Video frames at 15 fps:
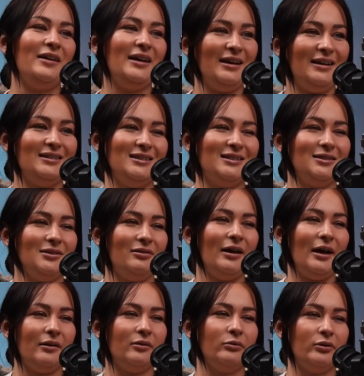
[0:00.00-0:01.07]
fit into
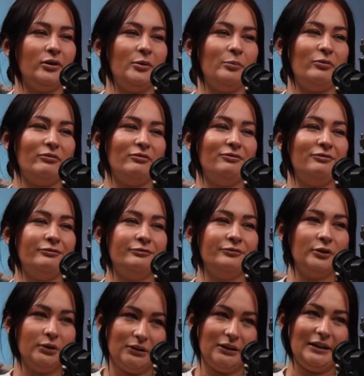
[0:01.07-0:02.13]
that group
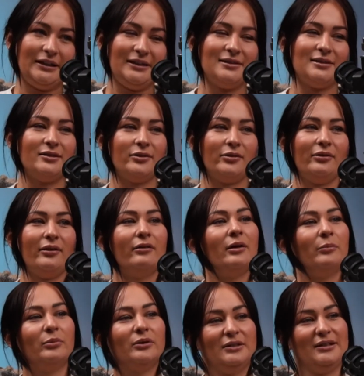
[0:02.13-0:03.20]
fully, so they're
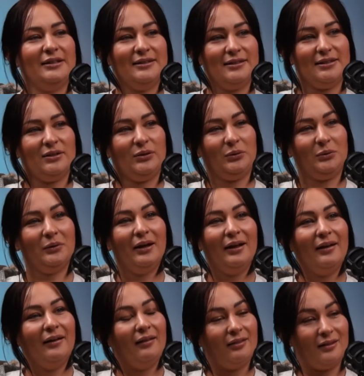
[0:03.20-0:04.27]
put into
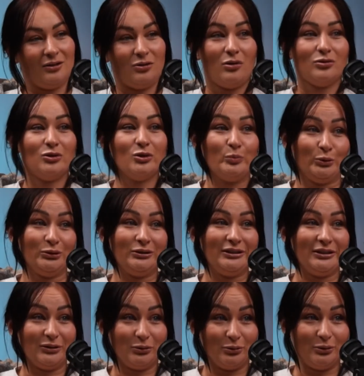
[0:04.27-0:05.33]
the
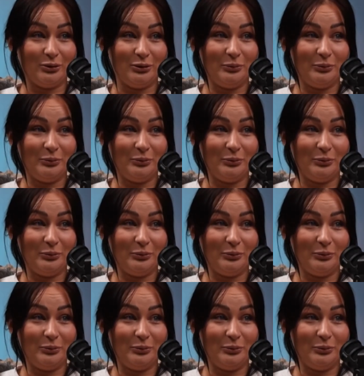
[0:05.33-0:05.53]
non-sporting group.